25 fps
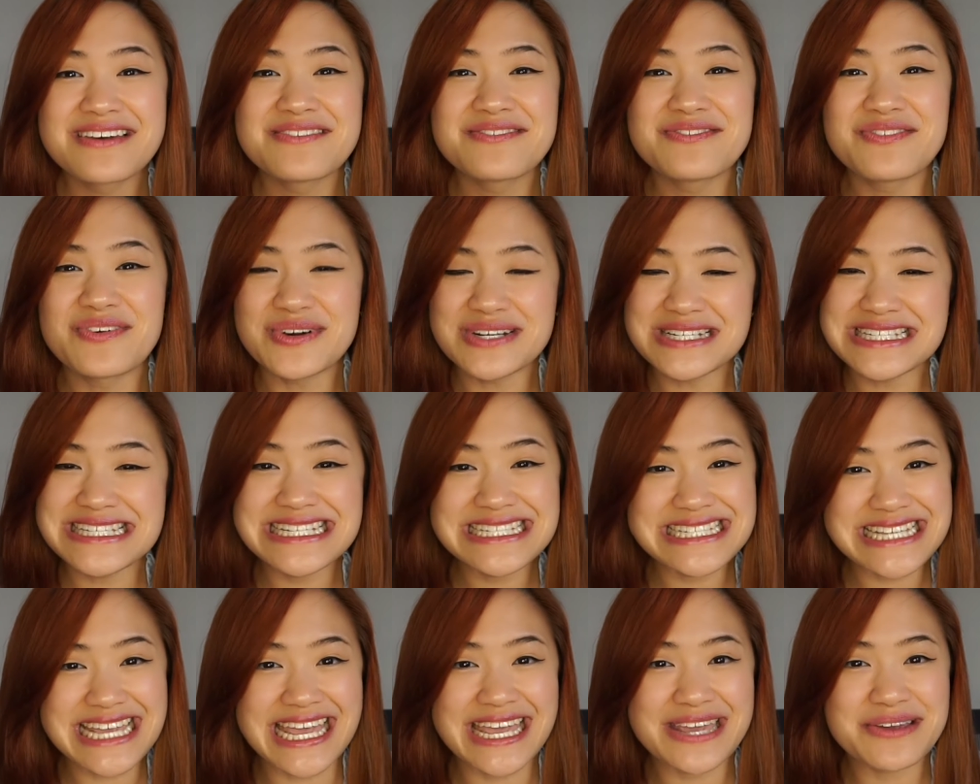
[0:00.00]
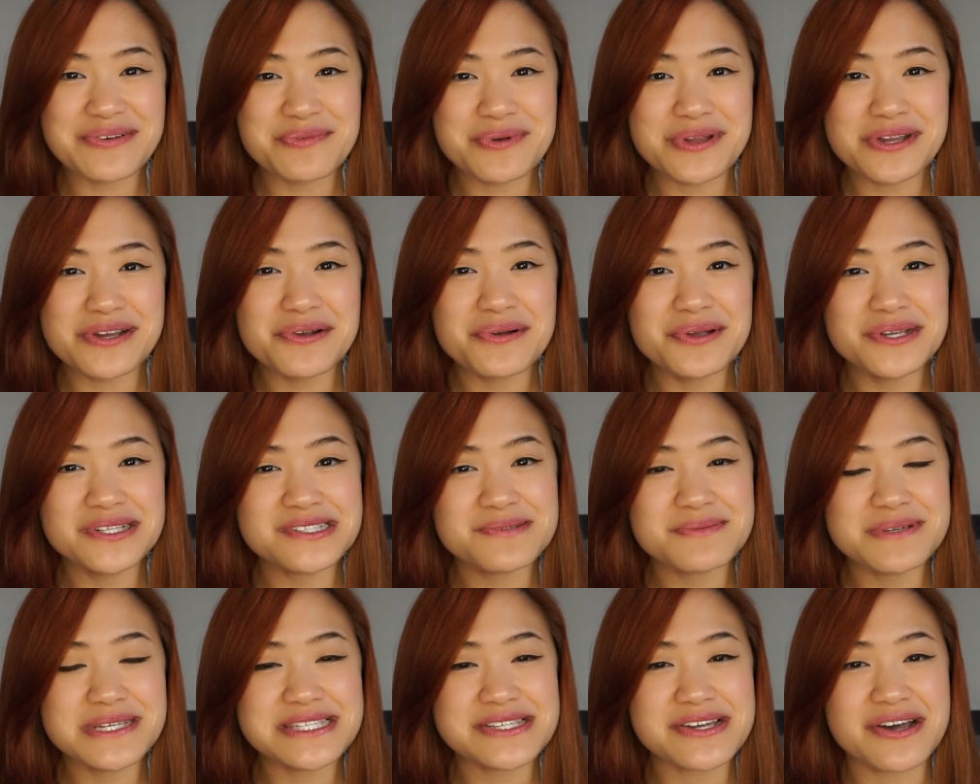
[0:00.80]
For today, we're going
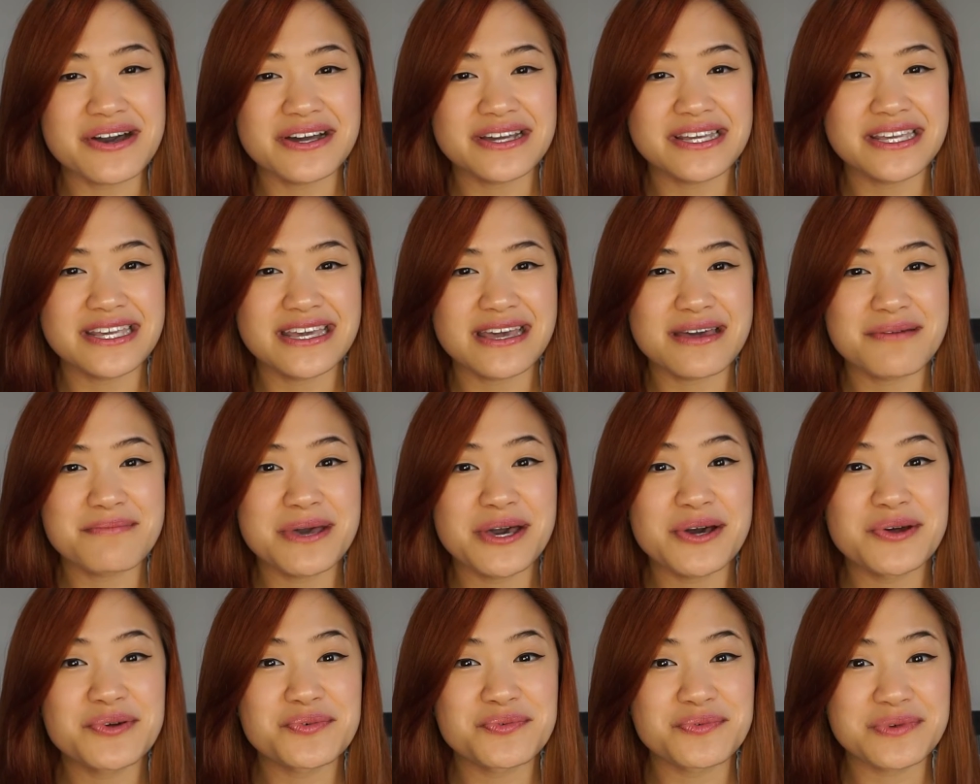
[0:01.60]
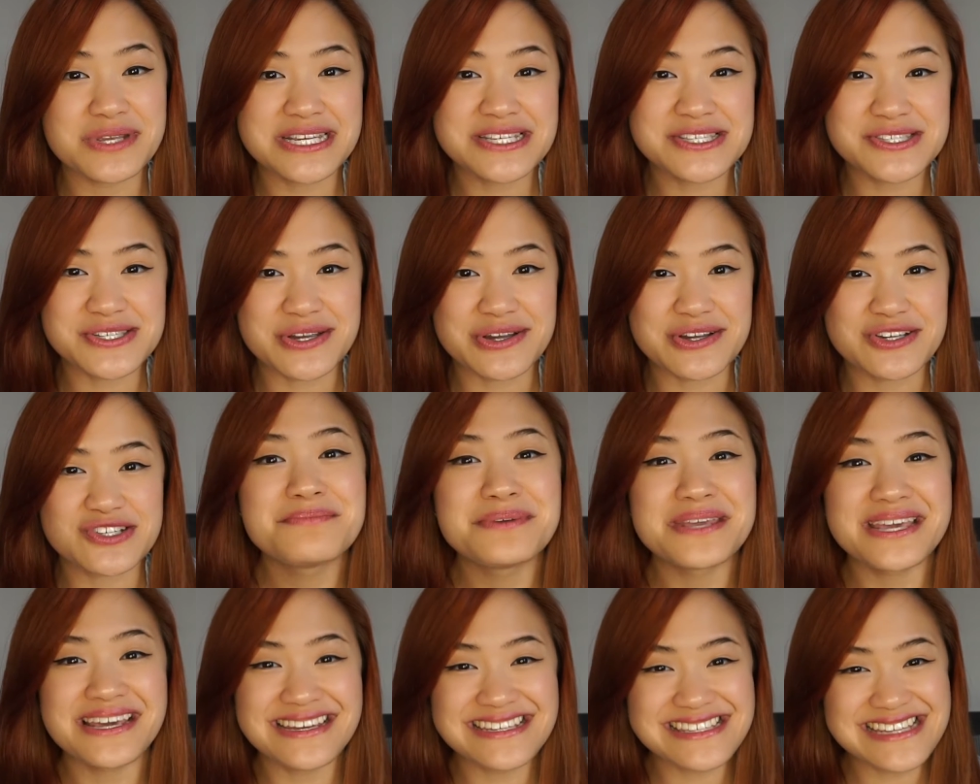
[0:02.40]
to be talking about research
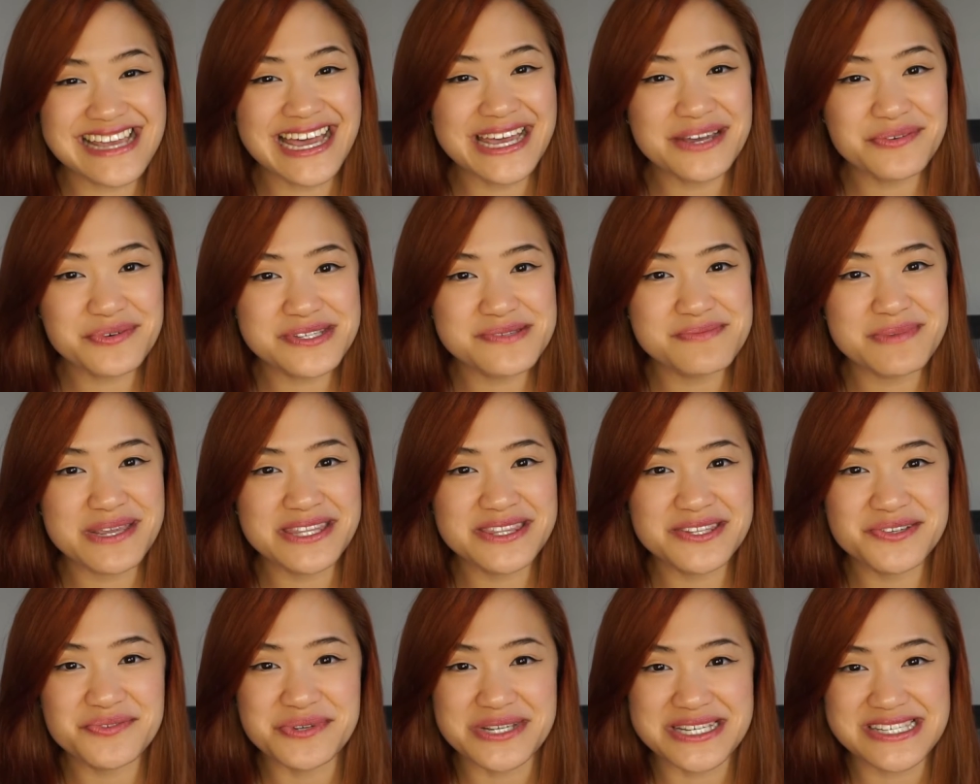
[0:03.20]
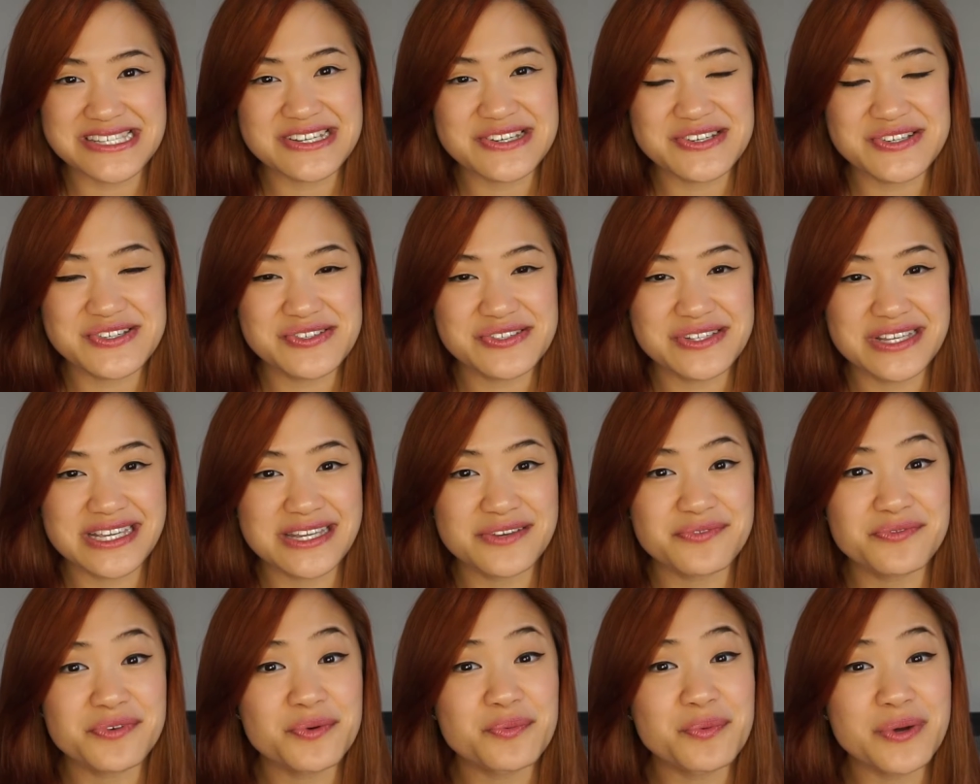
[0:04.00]
because I was made the research
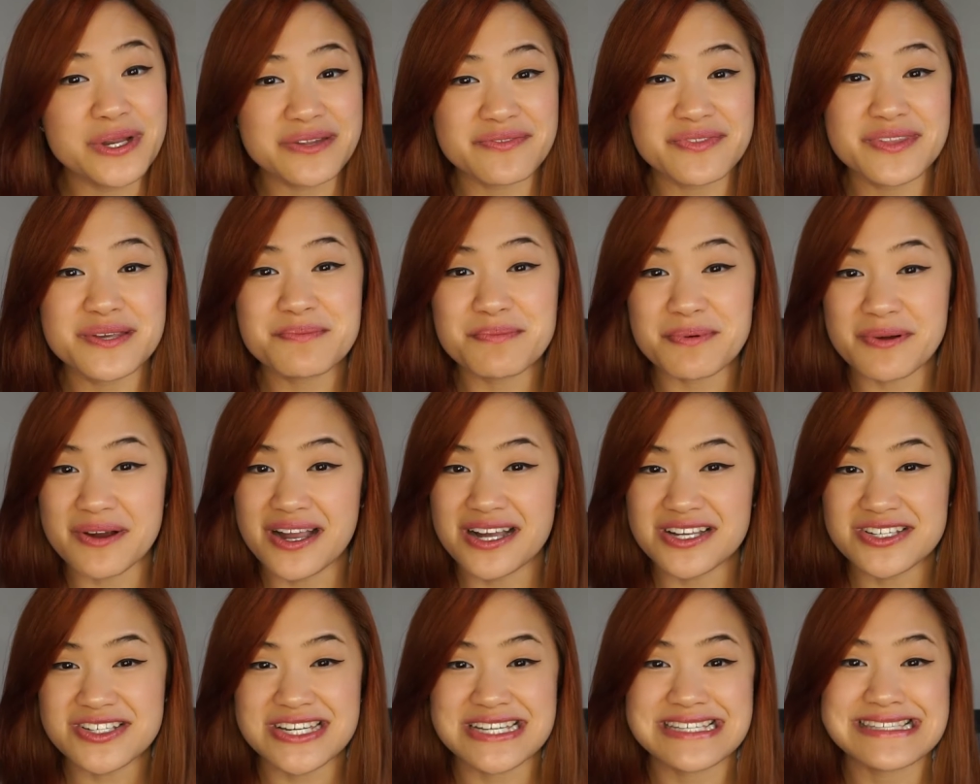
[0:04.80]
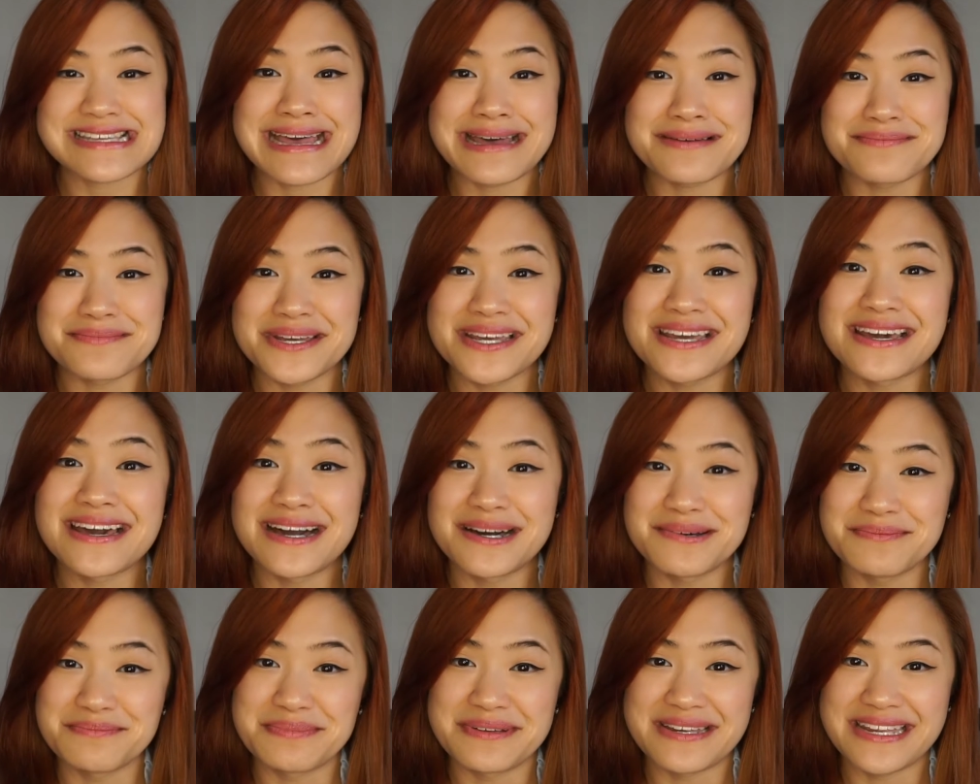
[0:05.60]
lead for one of the projects at my
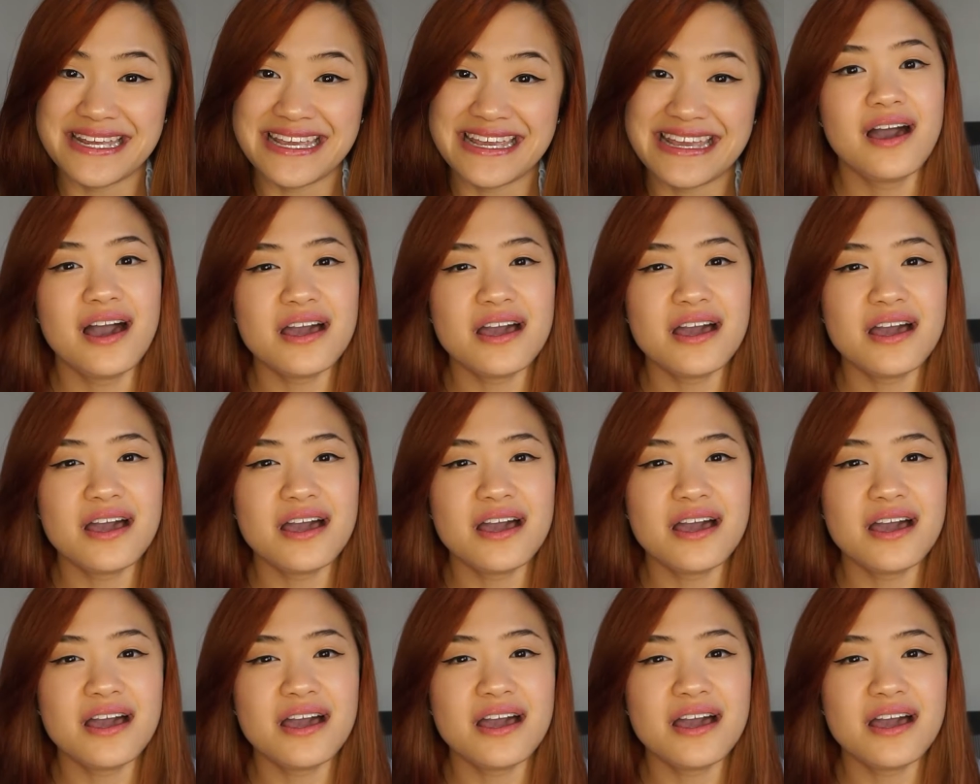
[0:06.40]
company.